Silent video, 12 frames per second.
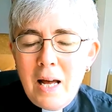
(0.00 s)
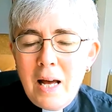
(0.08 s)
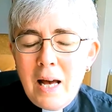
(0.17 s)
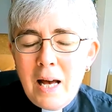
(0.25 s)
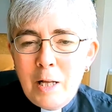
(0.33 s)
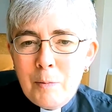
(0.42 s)

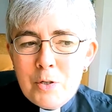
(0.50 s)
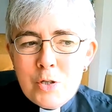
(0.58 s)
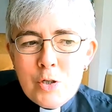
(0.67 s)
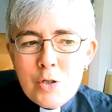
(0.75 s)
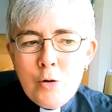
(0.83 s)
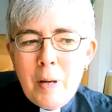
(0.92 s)
Help us
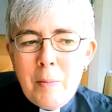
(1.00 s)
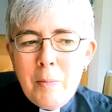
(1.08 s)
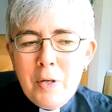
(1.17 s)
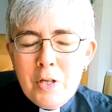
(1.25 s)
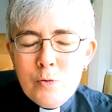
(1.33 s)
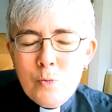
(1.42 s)
to remember
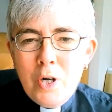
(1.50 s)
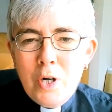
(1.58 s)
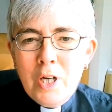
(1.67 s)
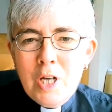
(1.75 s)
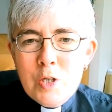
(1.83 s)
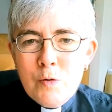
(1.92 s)
that
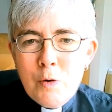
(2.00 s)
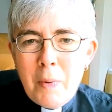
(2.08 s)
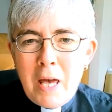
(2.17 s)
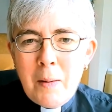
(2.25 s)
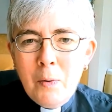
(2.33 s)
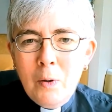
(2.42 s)
work is for
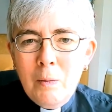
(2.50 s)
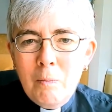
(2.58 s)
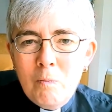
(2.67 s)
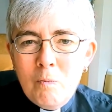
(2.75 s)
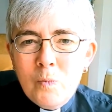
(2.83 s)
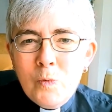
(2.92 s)
people,
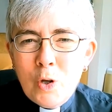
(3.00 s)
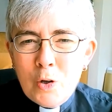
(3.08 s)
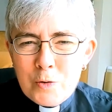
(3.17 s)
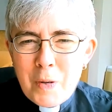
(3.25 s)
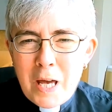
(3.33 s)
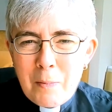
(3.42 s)

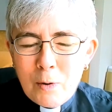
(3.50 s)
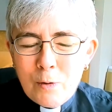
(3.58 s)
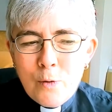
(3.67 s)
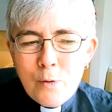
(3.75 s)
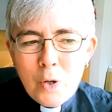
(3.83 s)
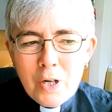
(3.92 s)
not people
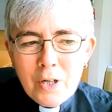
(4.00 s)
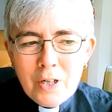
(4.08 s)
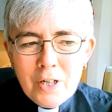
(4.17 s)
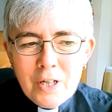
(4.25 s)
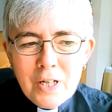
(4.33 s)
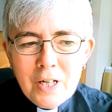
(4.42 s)
for
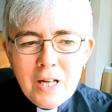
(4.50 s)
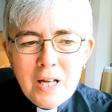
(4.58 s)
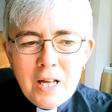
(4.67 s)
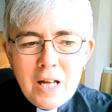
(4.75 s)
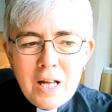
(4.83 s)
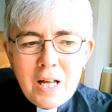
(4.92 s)
work,
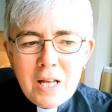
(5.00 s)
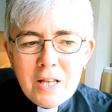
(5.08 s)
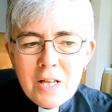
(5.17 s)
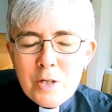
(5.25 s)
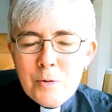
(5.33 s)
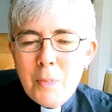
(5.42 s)

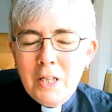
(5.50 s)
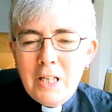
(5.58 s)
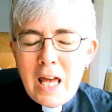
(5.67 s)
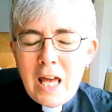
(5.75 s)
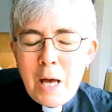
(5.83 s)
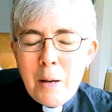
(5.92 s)
that
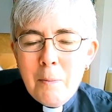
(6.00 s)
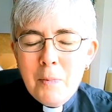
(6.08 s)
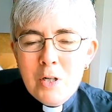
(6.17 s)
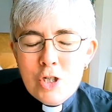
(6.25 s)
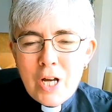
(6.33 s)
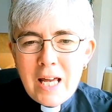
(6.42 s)
money,
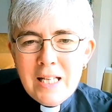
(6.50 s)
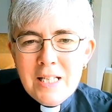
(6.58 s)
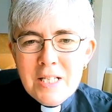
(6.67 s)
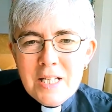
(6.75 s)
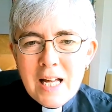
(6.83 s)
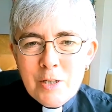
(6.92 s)

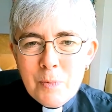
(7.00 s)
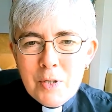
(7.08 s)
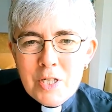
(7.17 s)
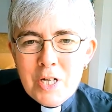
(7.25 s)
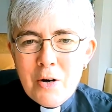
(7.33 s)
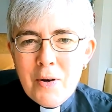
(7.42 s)
machines and
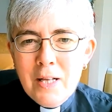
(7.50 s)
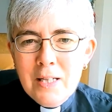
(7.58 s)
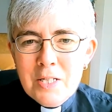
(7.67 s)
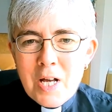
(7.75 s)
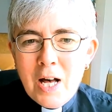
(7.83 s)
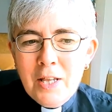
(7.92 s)
materials
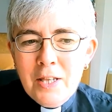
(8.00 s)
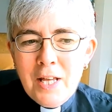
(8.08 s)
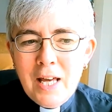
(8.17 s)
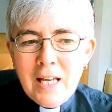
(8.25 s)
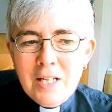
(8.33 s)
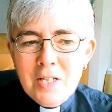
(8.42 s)
are
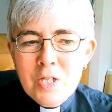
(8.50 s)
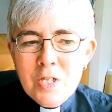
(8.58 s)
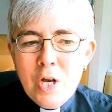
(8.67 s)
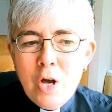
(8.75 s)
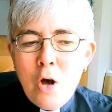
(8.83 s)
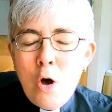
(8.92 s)
things,
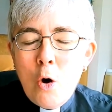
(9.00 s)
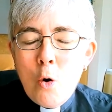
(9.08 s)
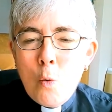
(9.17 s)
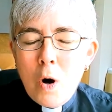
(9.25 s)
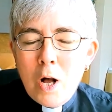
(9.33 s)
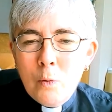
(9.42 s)

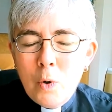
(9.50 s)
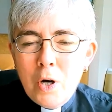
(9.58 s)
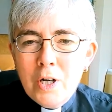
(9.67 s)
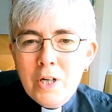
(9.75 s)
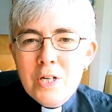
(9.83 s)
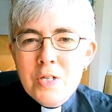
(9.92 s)
while
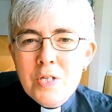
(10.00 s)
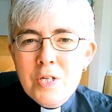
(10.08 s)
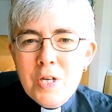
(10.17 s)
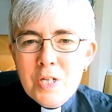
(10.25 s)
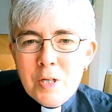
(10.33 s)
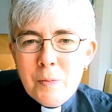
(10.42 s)
workers,
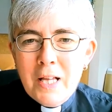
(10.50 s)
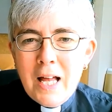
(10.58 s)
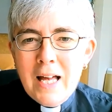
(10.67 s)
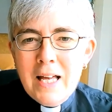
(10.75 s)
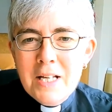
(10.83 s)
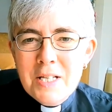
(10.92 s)

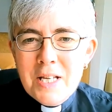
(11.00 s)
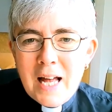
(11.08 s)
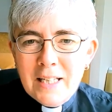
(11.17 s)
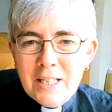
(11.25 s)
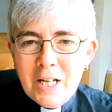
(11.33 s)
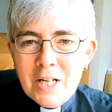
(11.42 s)
suppliers
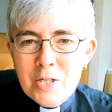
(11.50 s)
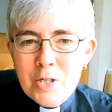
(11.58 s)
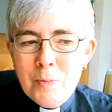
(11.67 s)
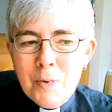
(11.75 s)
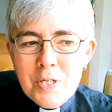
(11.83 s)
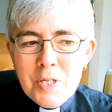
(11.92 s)
and
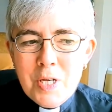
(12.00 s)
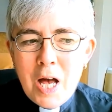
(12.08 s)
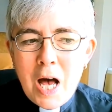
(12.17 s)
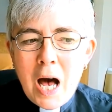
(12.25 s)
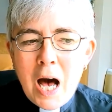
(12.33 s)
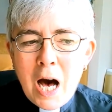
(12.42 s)
customers
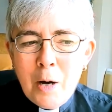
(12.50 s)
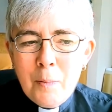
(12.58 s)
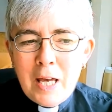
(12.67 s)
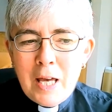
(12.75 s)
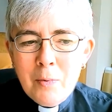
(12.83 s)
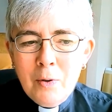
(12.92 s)
are
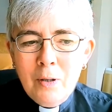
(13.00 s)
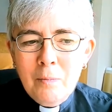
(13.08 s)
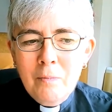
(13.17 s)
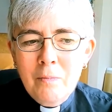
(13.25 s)
people.